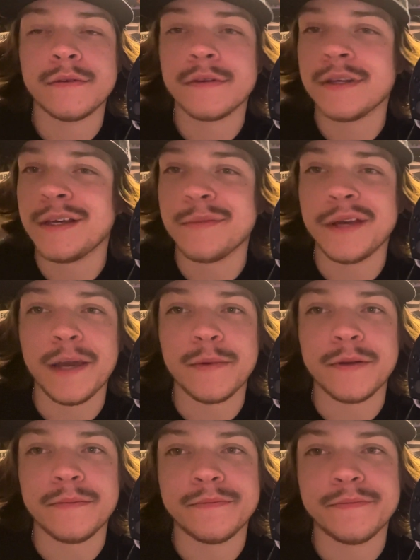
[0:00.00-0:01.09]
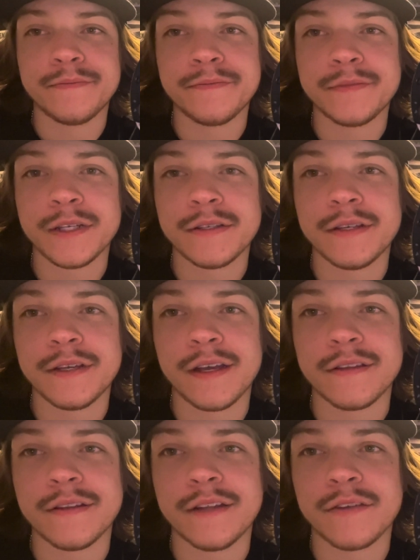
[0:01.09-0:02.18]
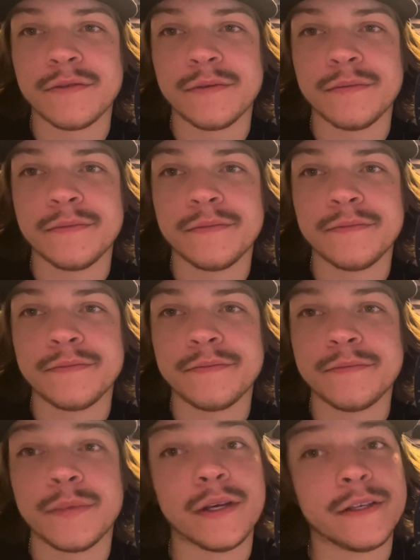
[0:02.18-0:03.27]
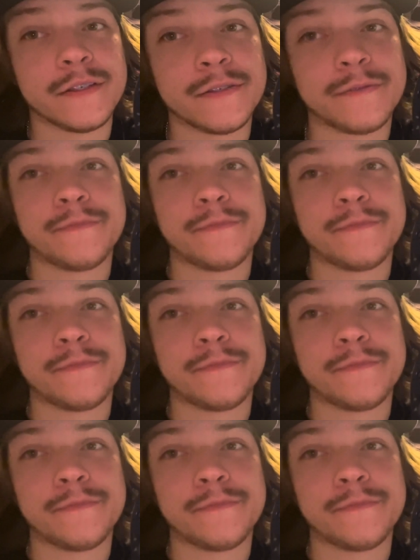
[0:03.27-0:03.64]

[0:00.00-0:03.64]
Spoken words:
keep gaming. I'll see you guys in the next one. Peace.